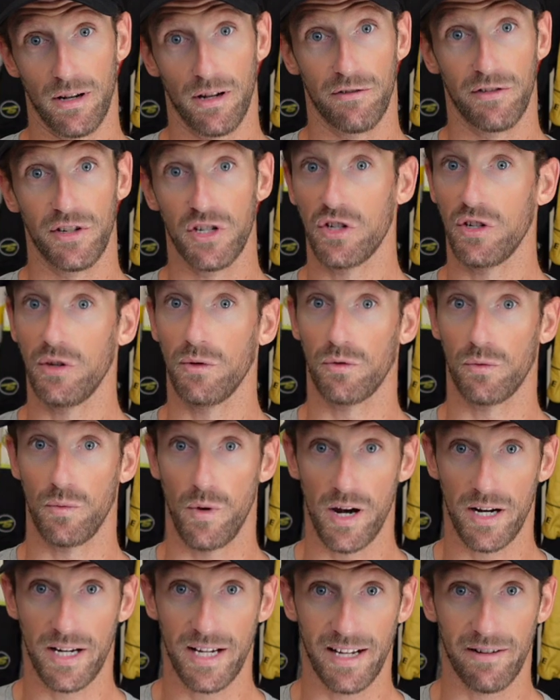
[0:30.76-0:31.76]
lot of engineers
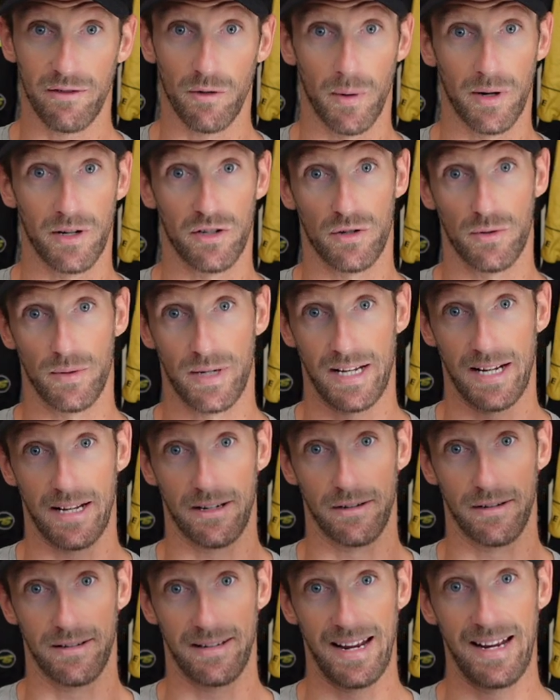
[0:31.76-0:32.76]
working, everyone is looking
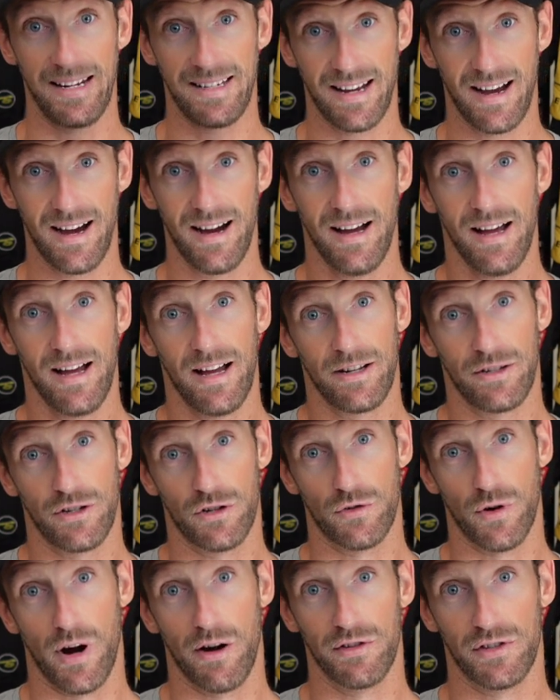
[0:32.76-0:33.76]
at the data, the
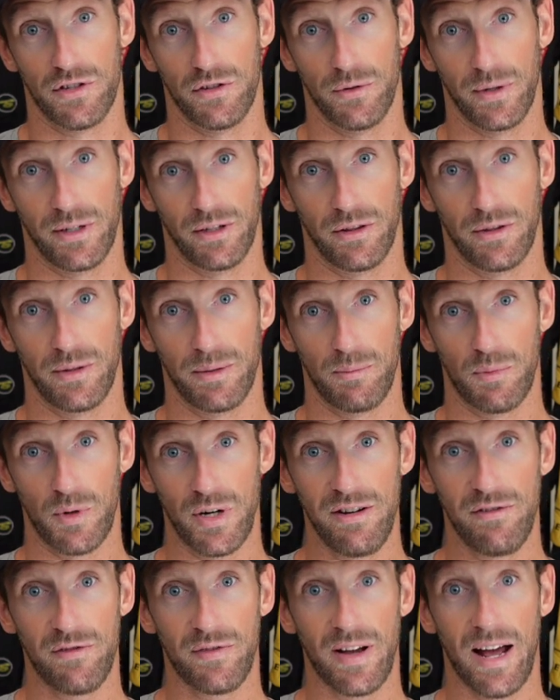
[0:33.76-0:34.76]
drivers are doing a
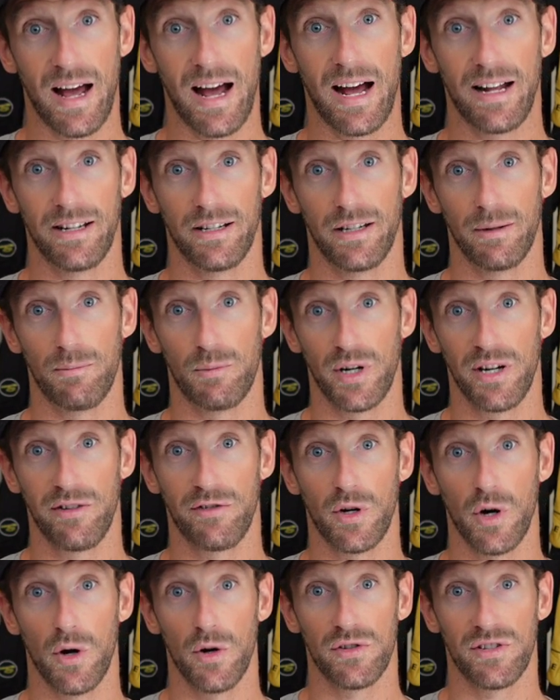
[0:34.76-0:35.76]
debrief, and the
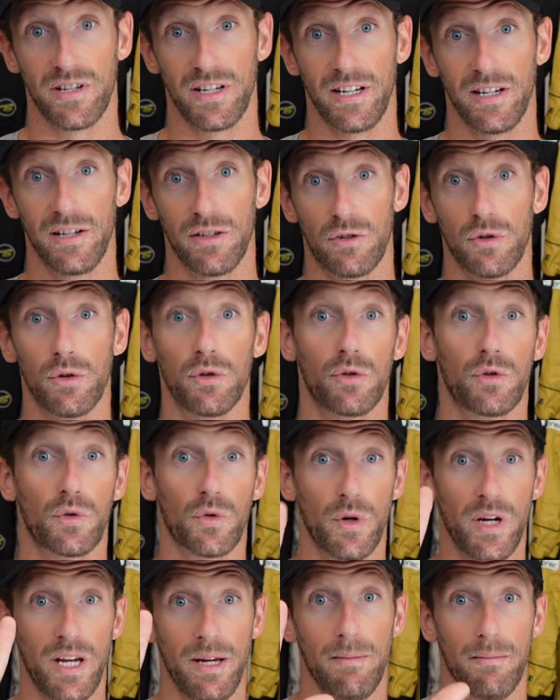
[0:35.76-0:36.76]
debrief goes into
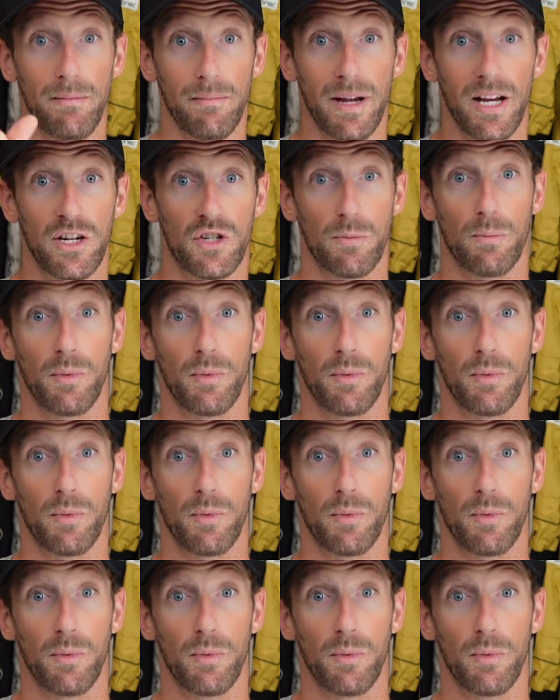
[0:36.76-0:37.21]
three major